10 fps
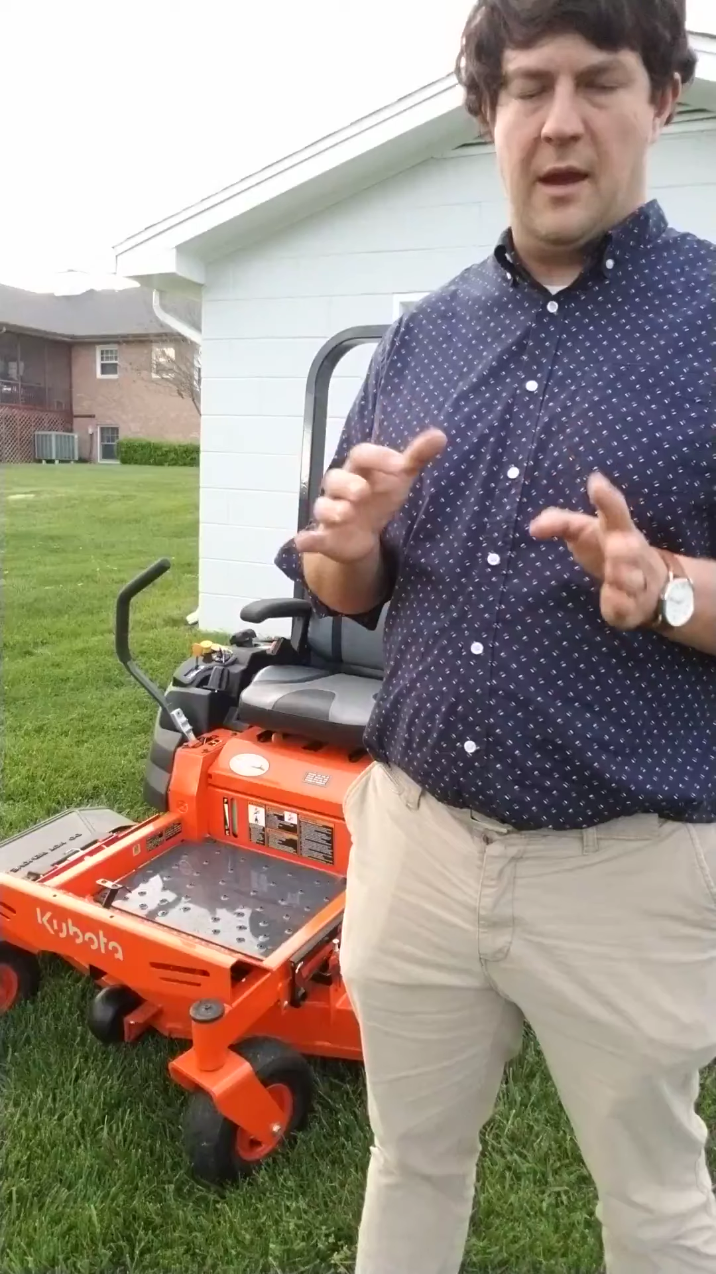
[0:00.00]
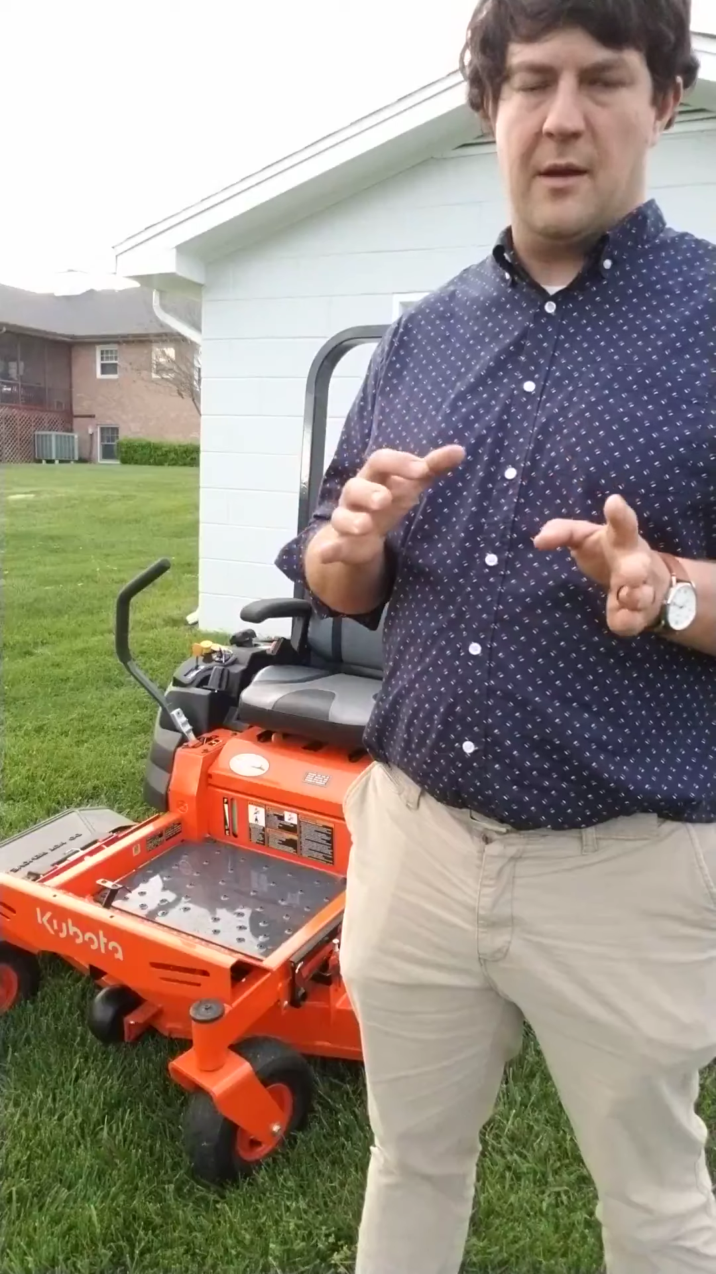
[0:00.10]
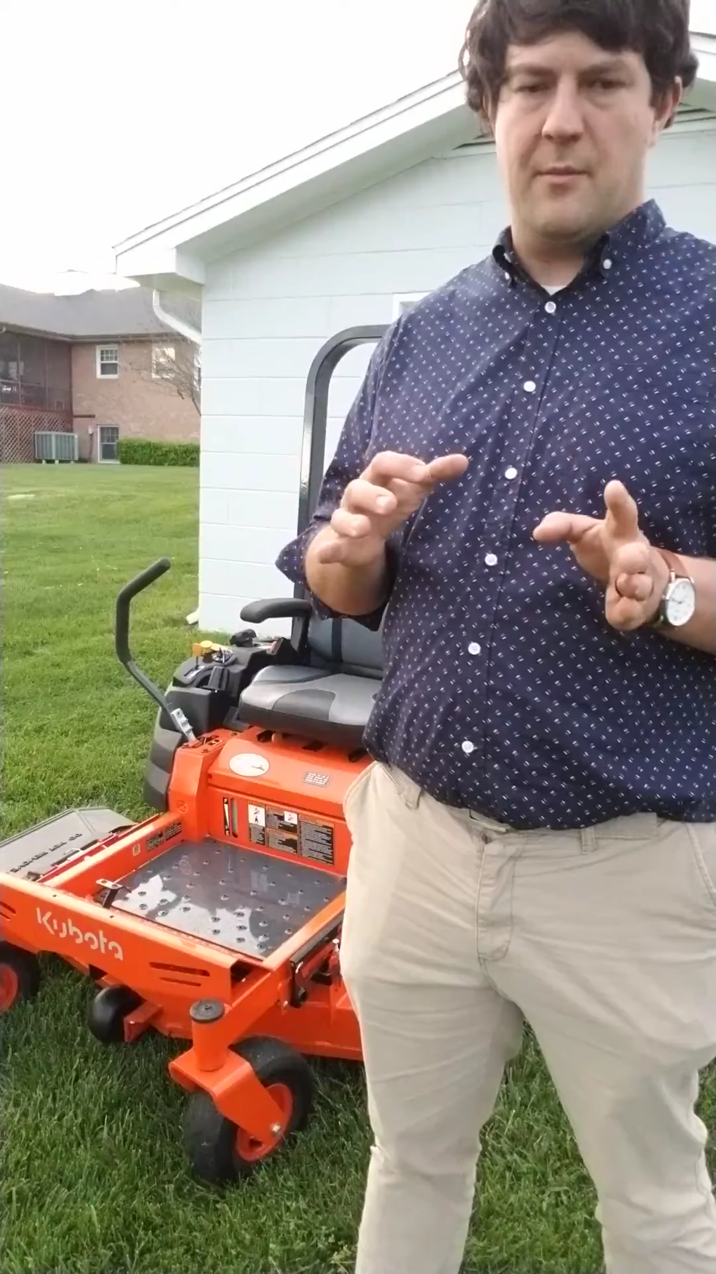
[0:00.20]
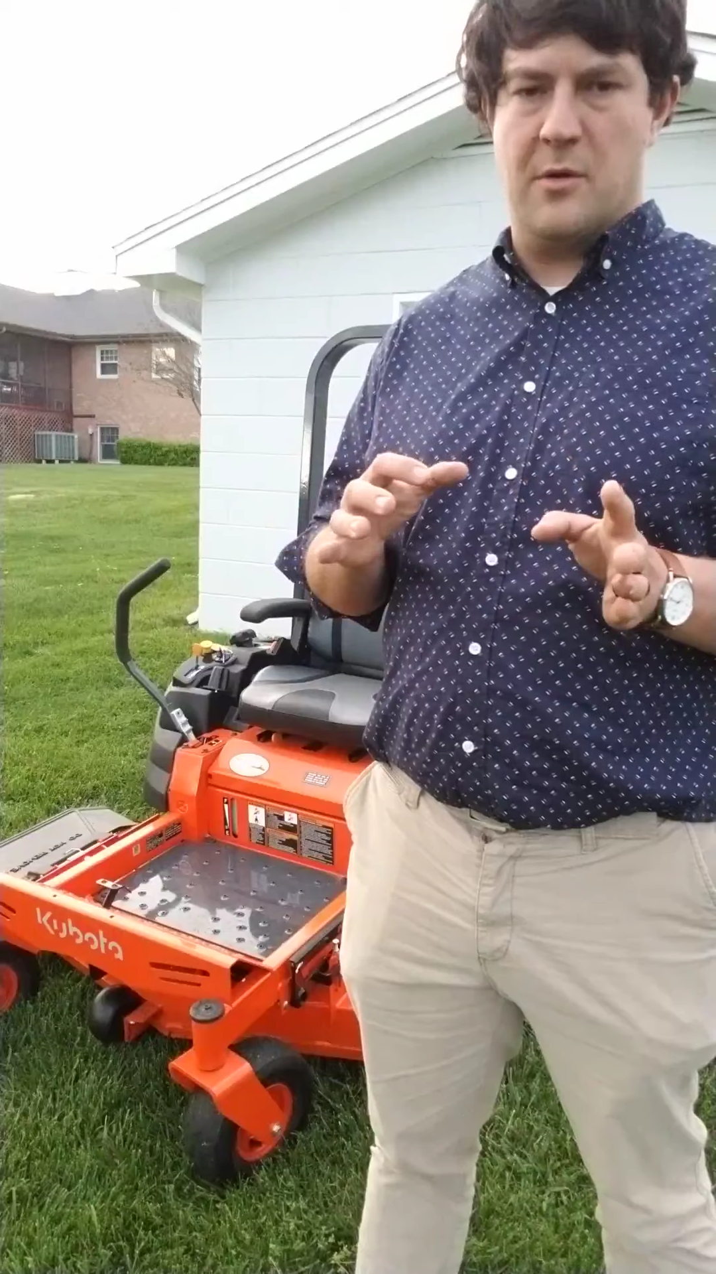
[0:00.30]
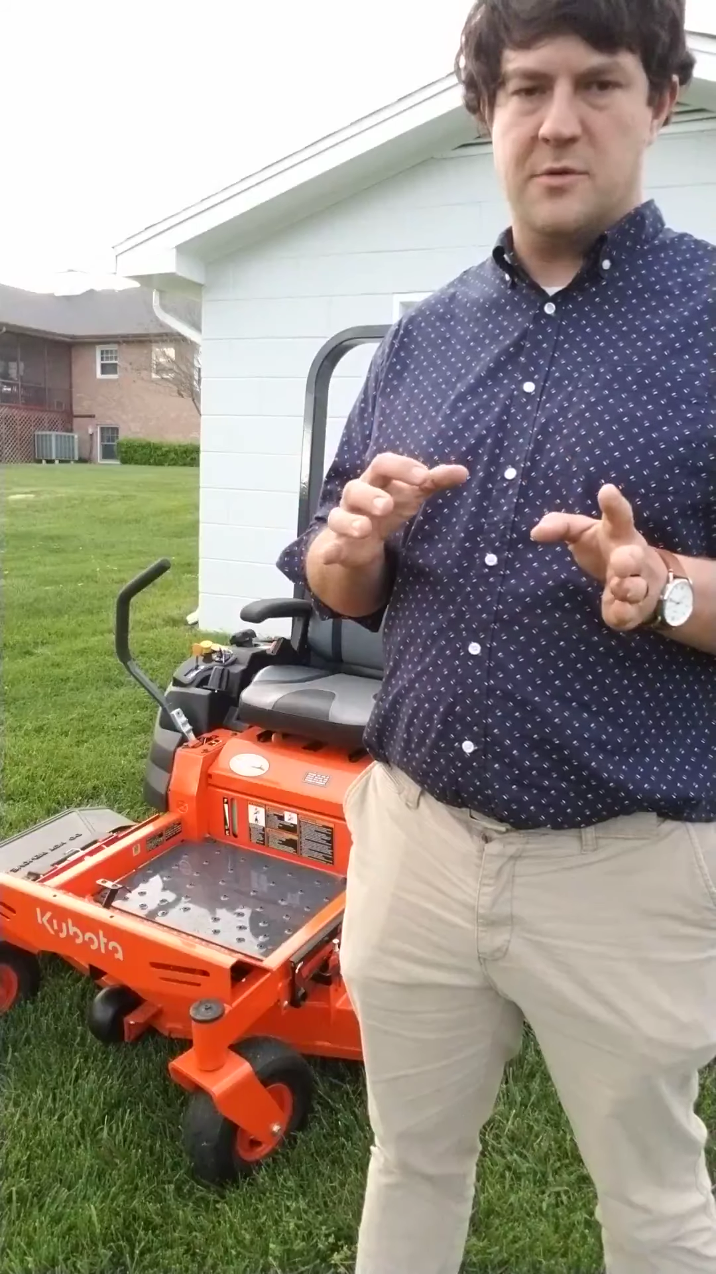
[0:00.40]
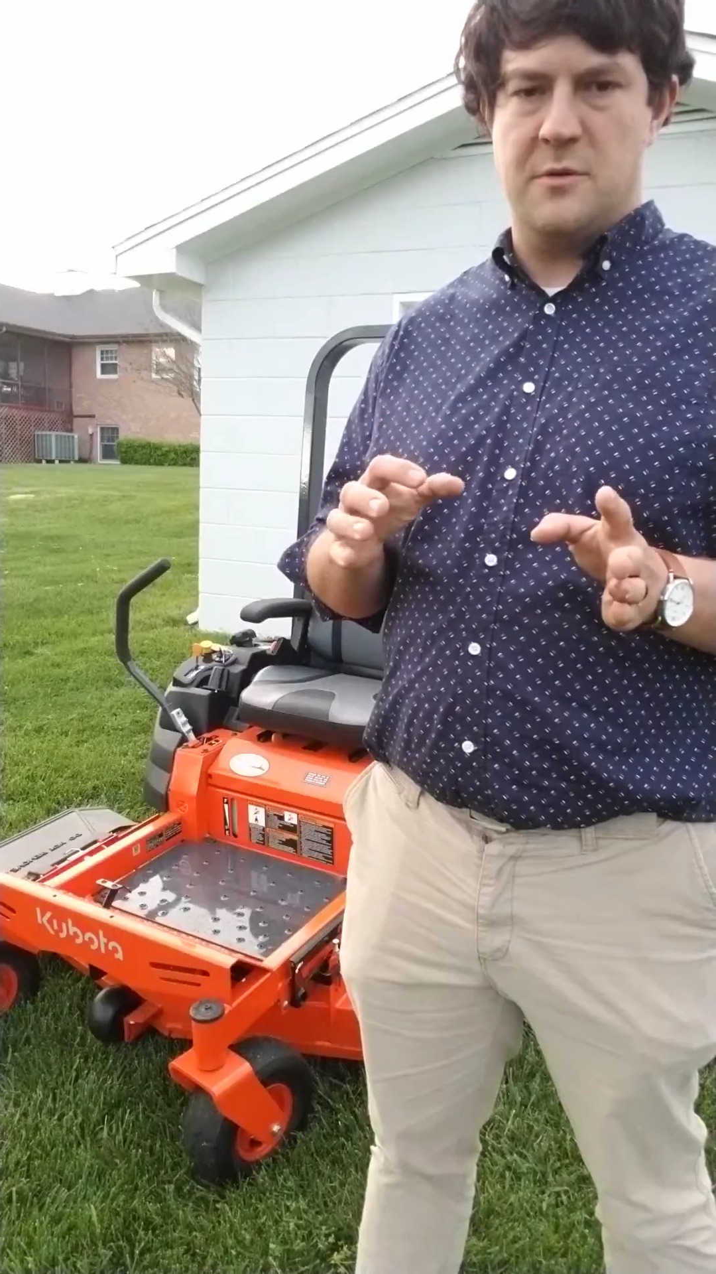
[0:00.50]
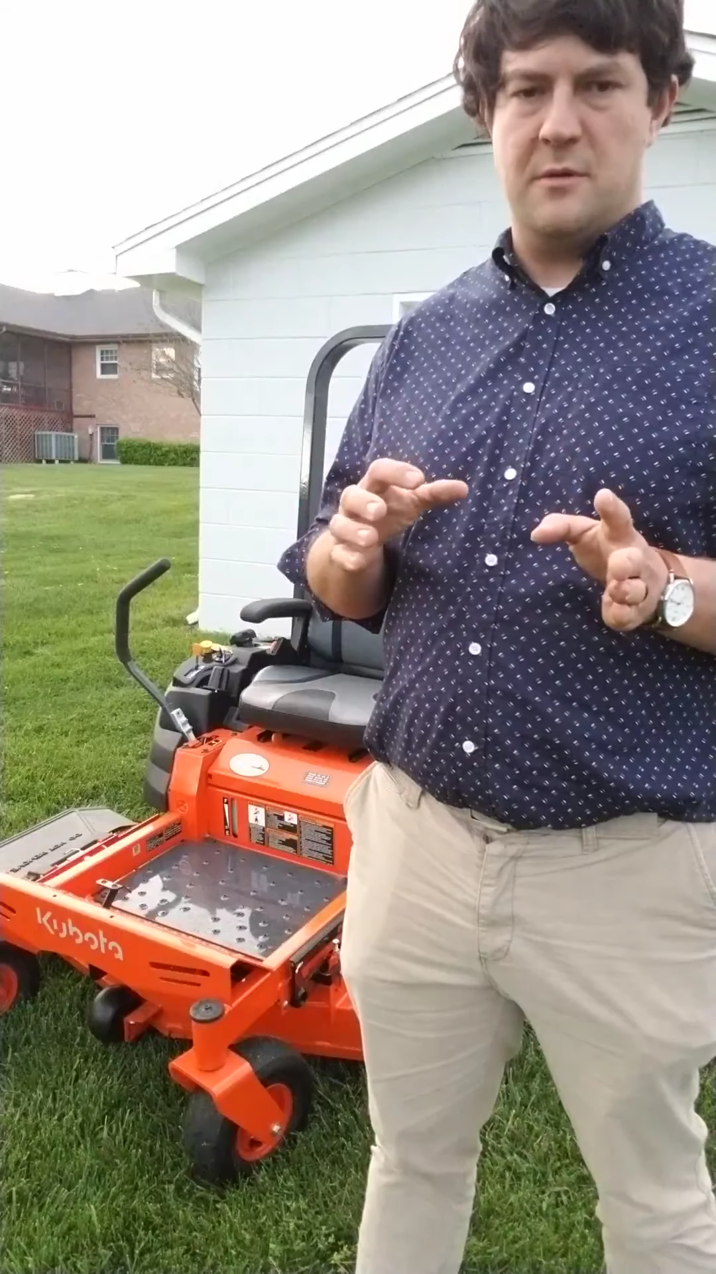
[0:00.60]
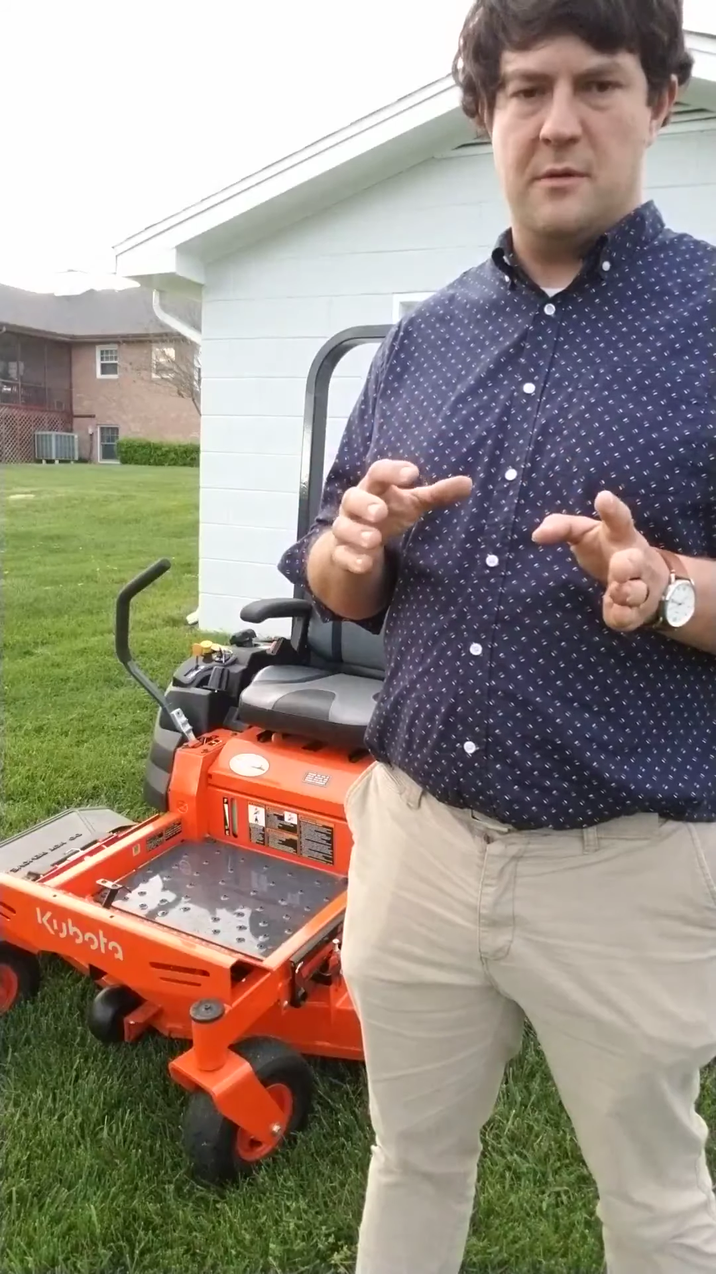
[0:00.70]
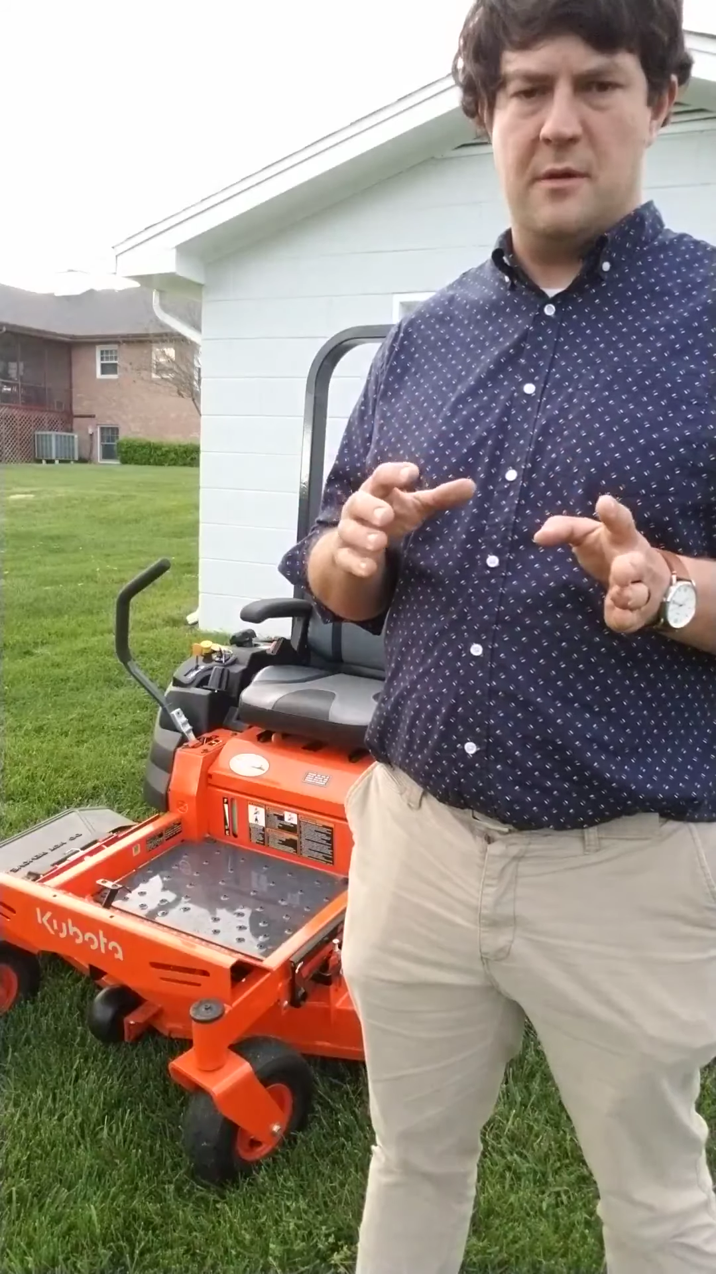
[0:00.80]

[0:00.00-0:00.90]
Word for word: and commercial